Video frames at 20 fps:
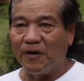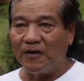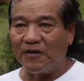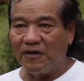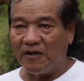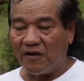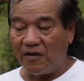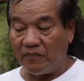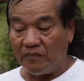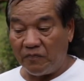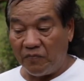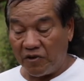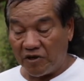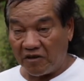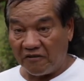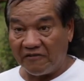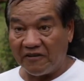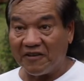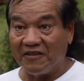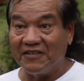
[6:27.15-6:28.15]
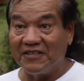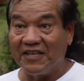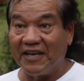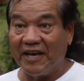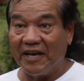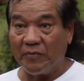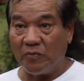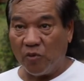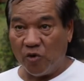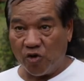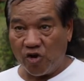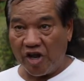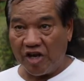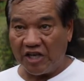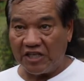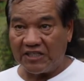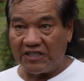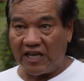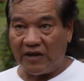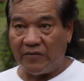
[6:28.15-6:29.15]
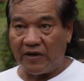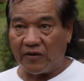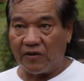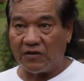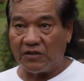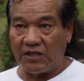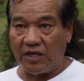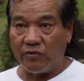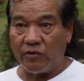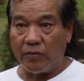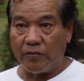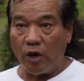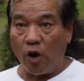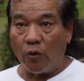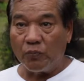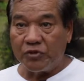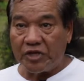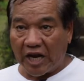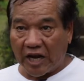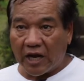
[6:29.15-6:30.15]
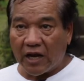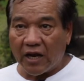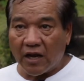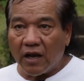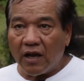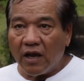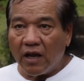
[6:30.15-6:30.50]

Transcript: And I tell him, put your feet inside, put your head inside, because there will be object.